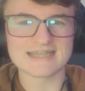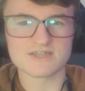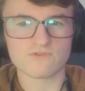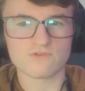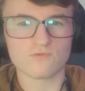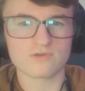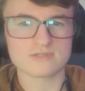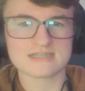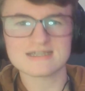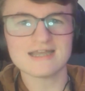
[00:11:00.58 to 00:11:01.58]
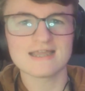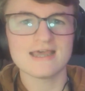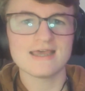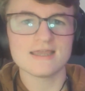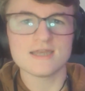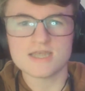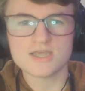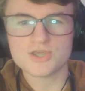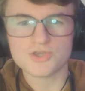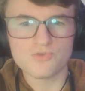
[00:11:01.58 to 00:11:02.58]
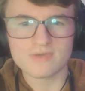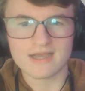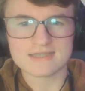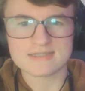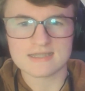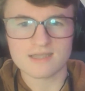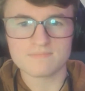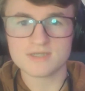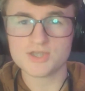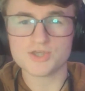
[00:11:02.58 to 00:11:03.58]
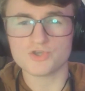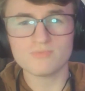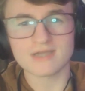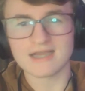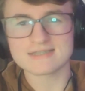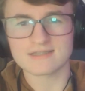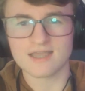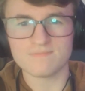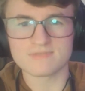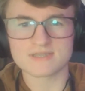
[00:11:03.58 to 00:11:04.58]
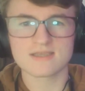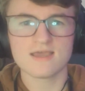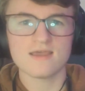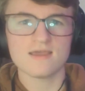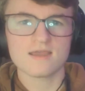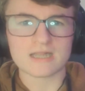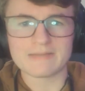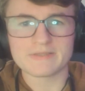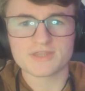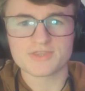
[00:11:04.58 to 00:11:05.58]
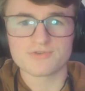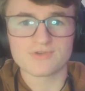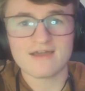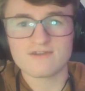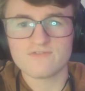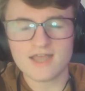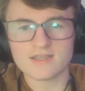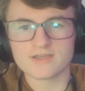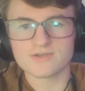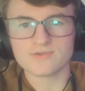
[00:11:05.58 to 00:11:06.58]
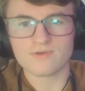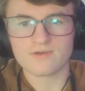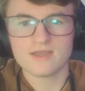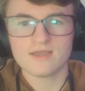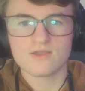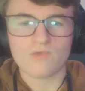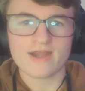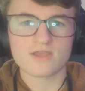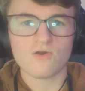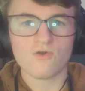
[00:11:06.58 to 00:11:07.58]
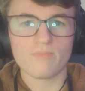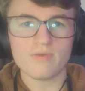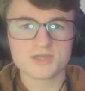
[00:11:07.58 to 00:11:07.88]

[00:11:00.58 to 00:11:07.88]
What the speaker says: different words. It's not dehumanizing them. Dehumanizing them is claiming that they're not valid or writing whole books